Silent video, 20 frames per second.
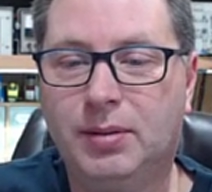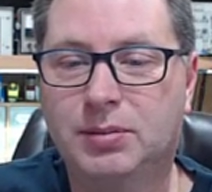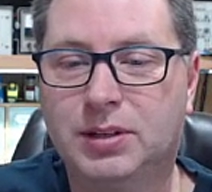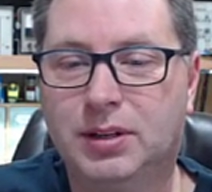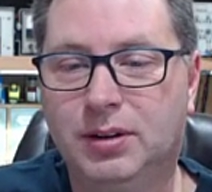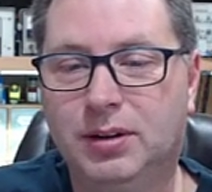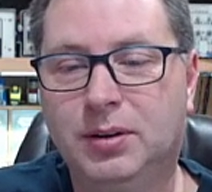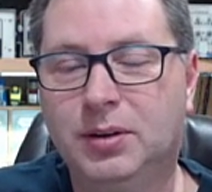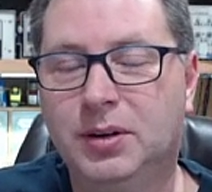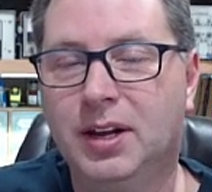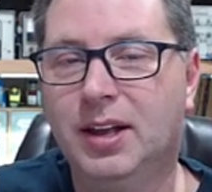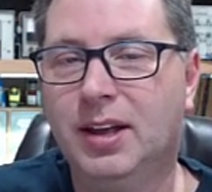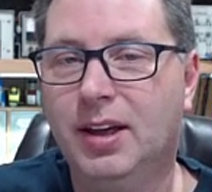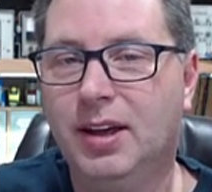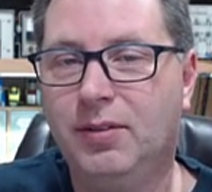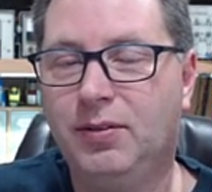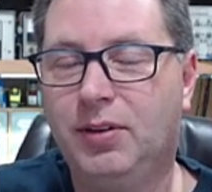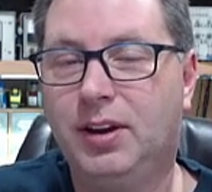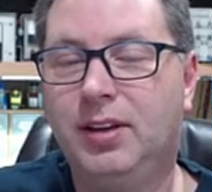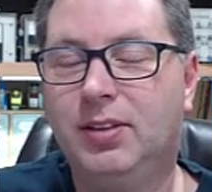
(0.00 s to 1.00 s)
So
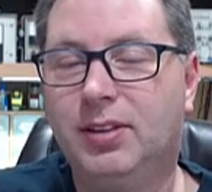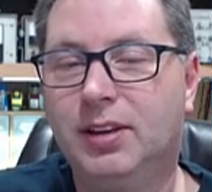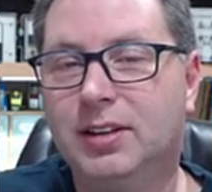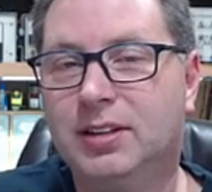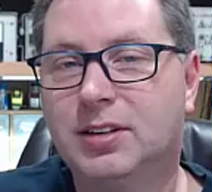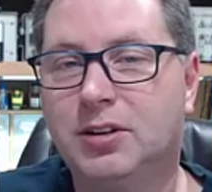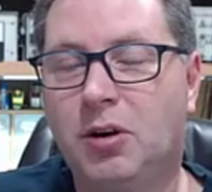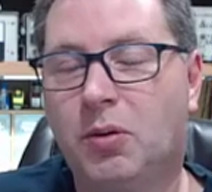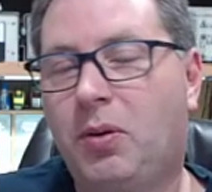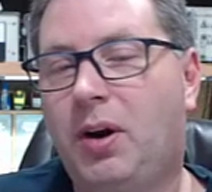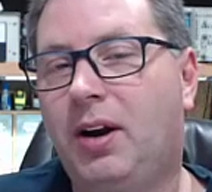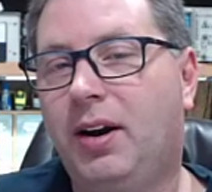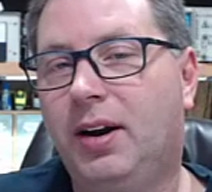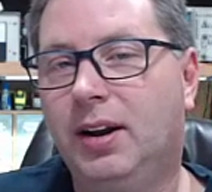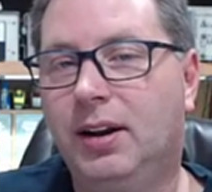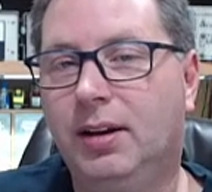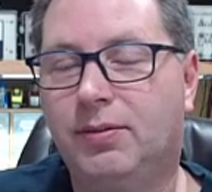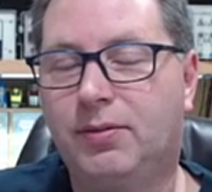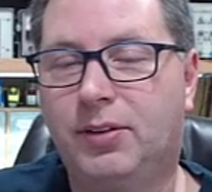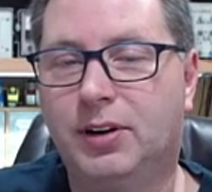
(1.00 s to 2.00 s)
if you get this and you're wiring
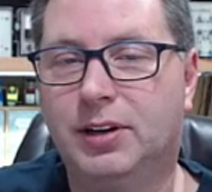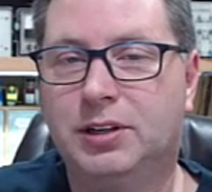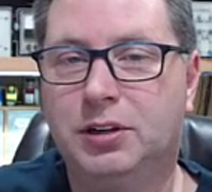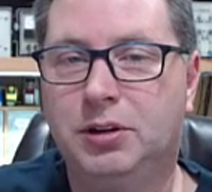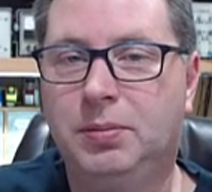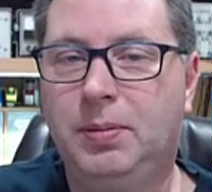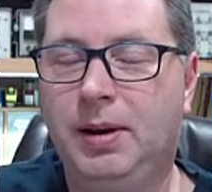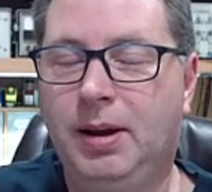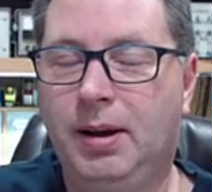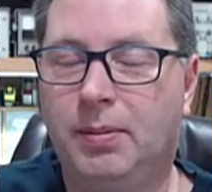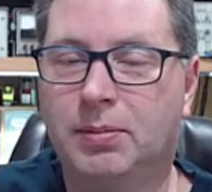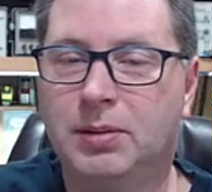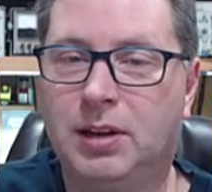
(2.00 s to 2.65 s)
it up for a tube amp,